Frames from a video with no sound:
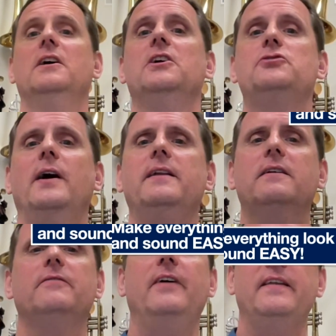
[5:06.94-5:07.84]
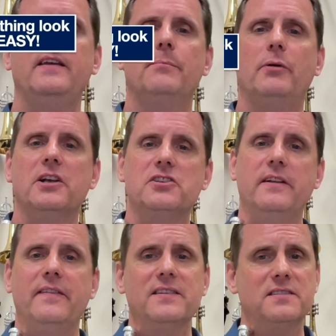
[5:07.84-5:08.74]
Try to convey the impression
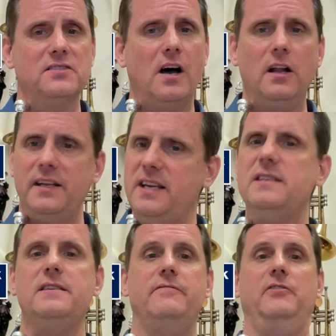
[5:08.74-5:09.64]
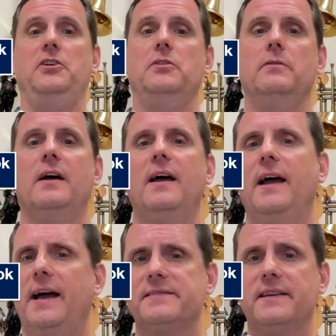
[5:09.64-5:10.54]
that this is all easy for you.
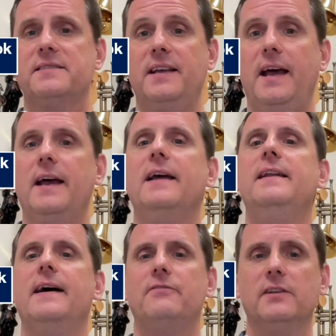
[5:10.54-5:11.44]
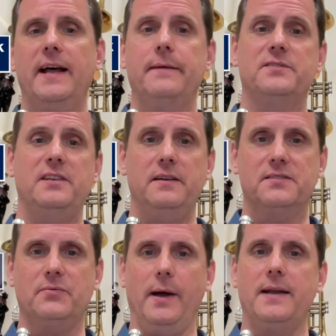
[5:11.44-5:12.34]
As they say, never let them see you
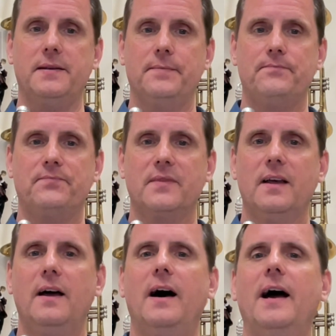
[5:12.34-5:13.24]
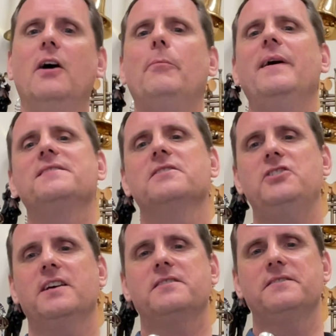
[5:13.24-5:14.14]
sweat. I hope my
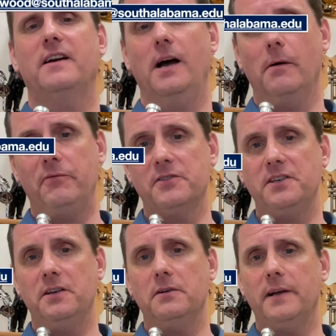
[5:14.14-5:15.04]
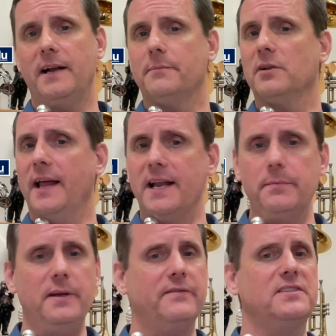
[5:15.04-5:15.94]
suggestions are helpful to you, and I'm glad to
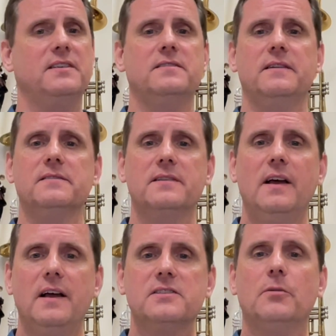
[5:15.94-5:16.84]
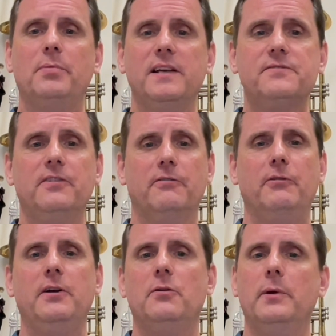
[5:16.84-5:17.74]
be of assistance, so please feel
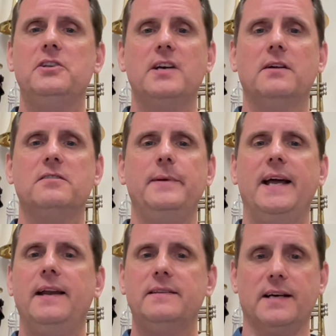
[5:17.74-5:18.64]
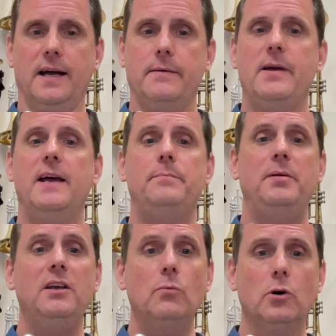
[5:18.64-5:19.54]
free to reach out to me anytime at
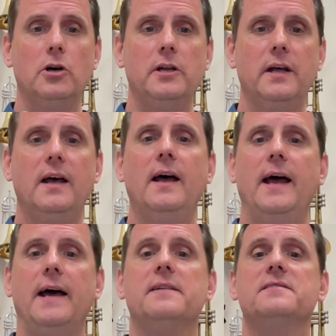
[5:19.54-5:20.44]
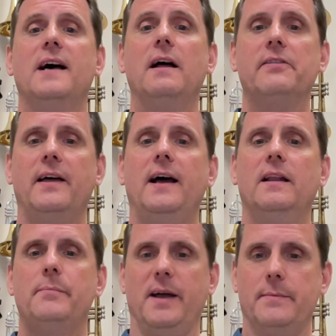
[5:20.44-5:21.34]

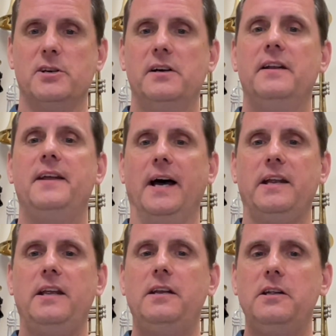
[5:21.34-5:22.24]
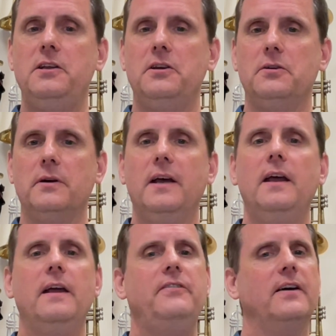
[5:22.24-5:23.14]
pwood@southalabama.edu
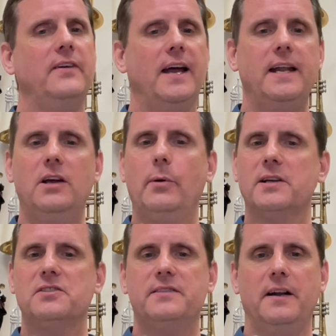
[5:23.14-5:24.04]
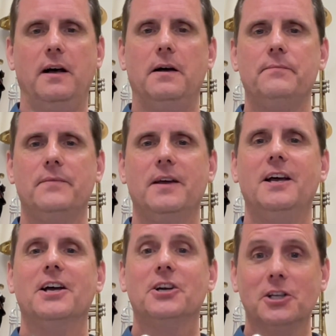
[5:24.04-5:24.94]
if you have any questions at all.
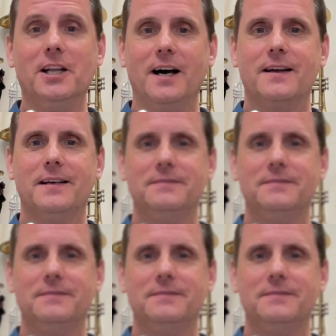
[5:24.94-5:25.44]
Good luck.